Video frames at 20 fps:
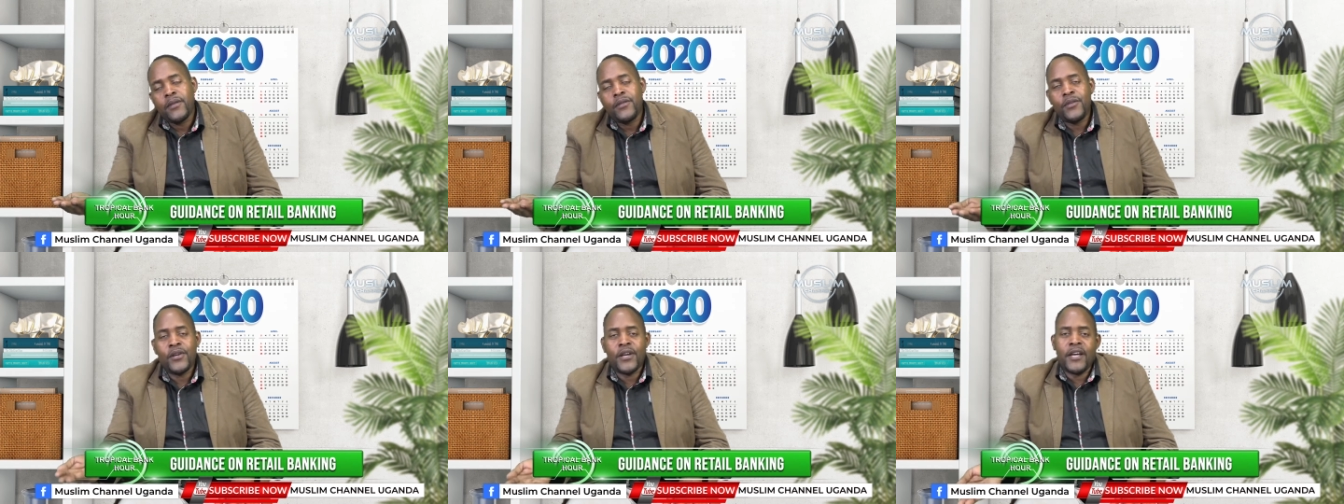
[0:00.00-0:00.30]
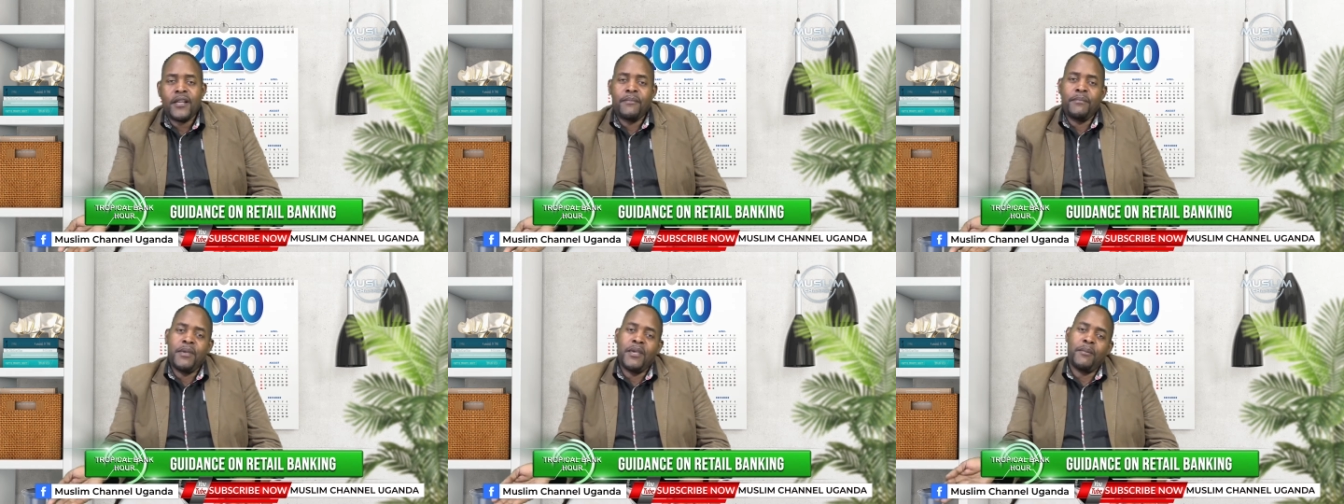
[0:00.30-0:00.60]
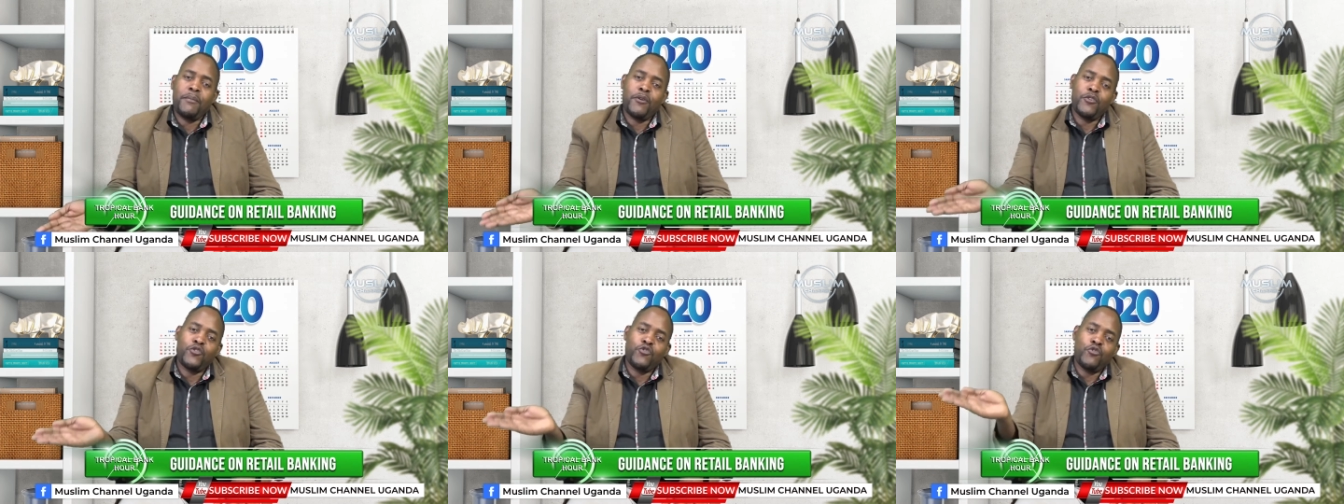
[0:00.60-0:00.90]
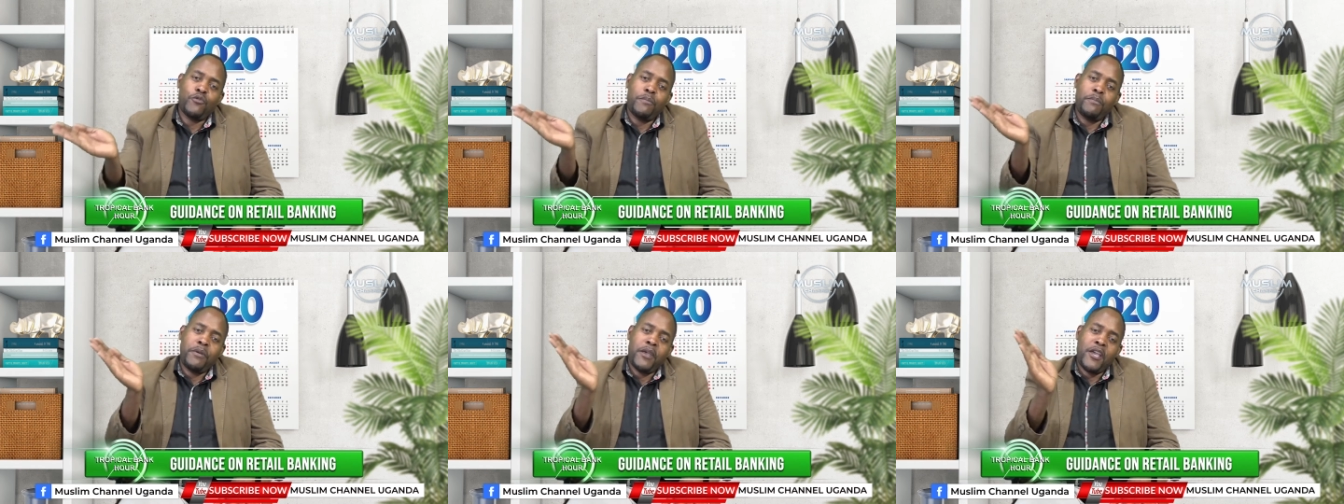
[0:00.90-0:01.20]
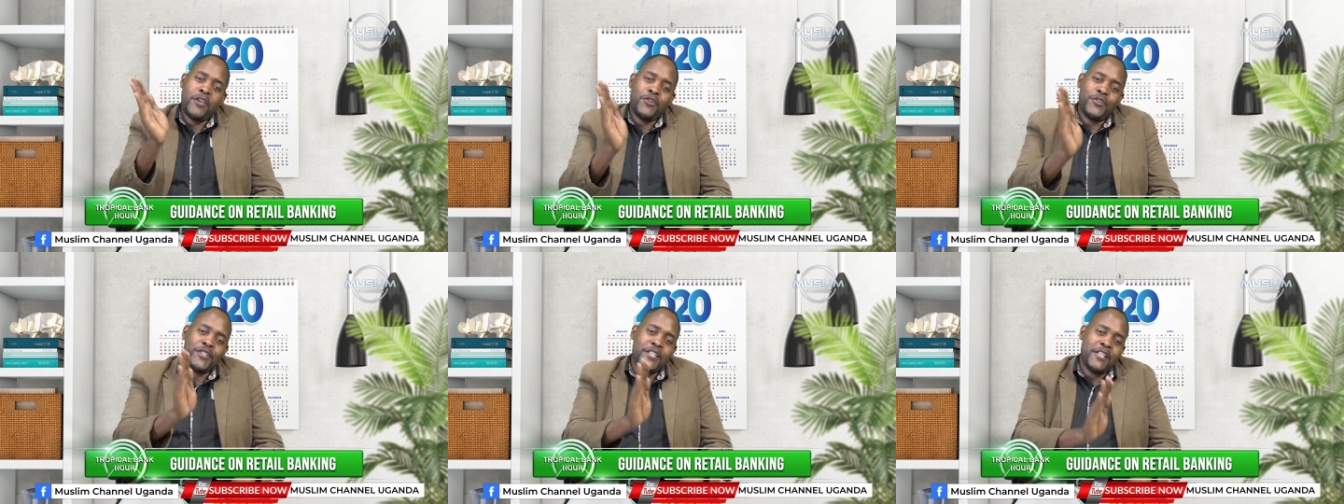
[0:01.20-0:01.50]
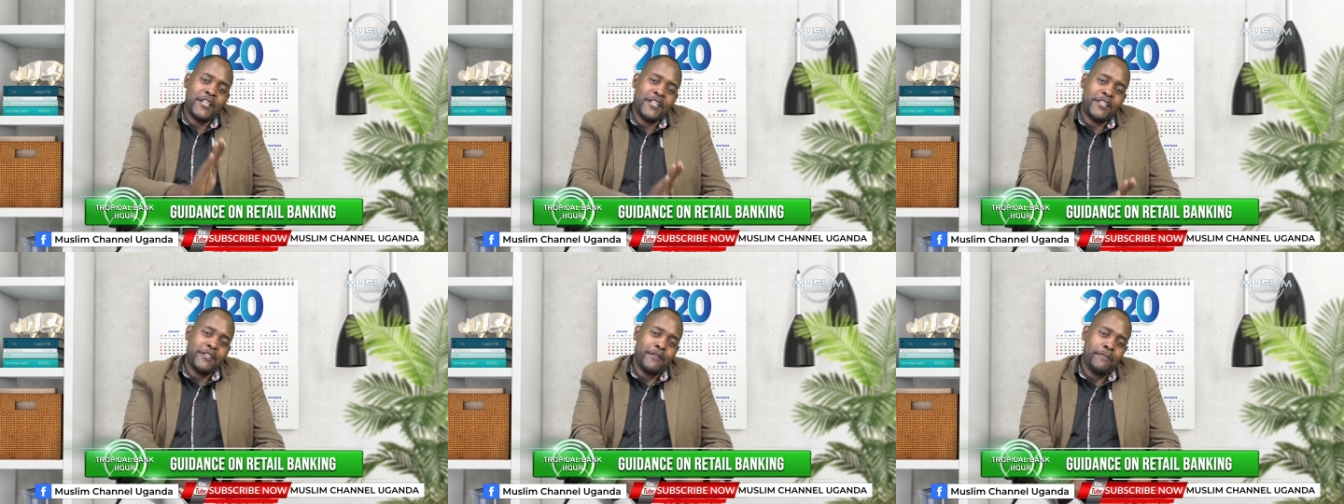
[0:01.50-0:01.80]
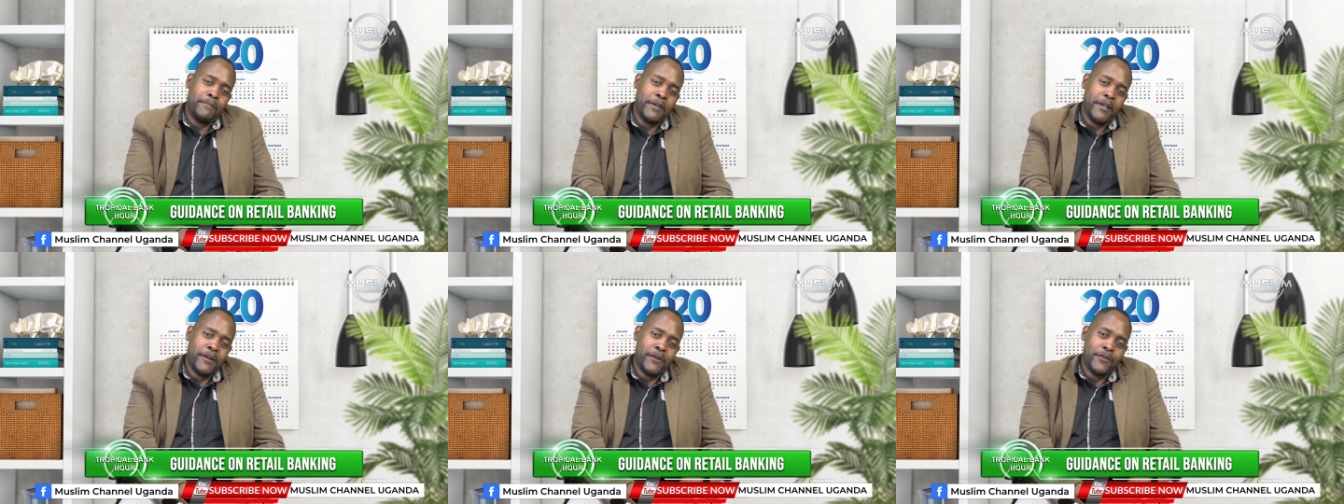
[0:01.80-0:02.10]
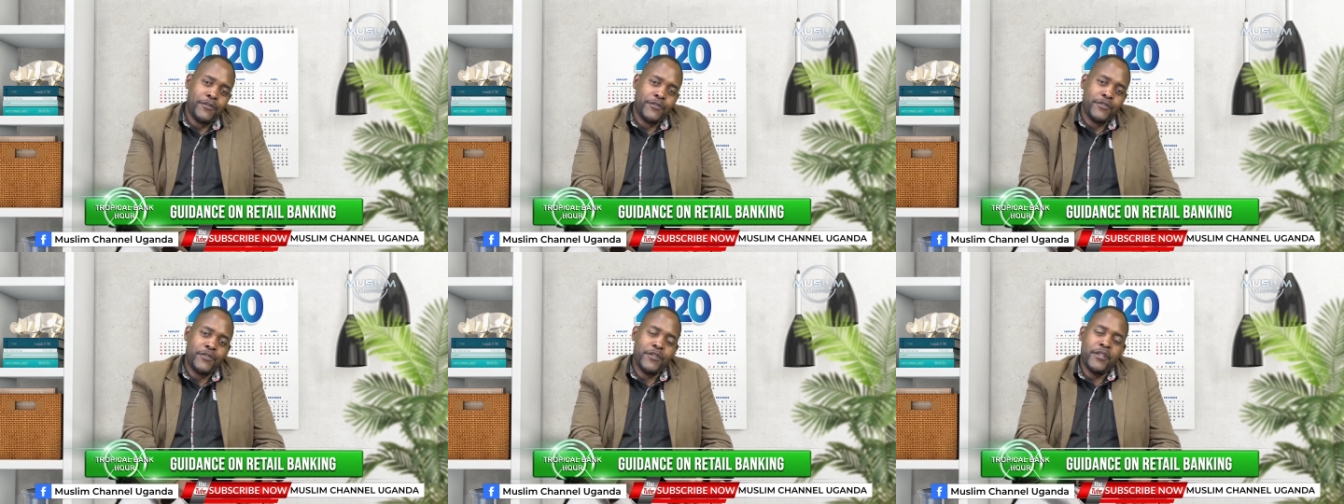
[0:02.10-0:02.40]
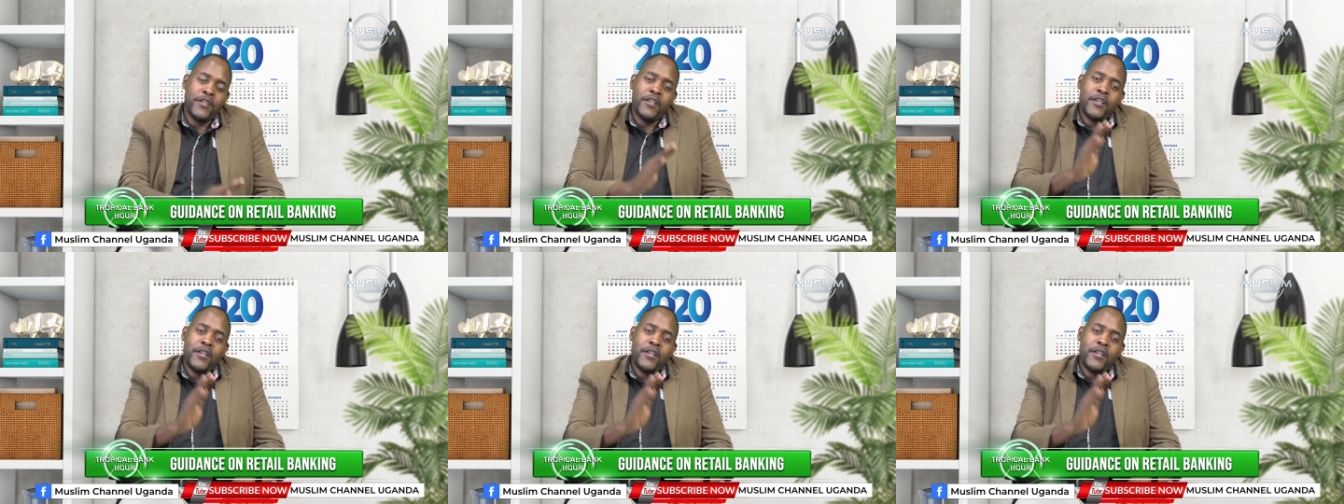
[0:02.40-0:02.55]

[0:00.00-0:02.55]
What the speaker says: You can be able to pay utility bills,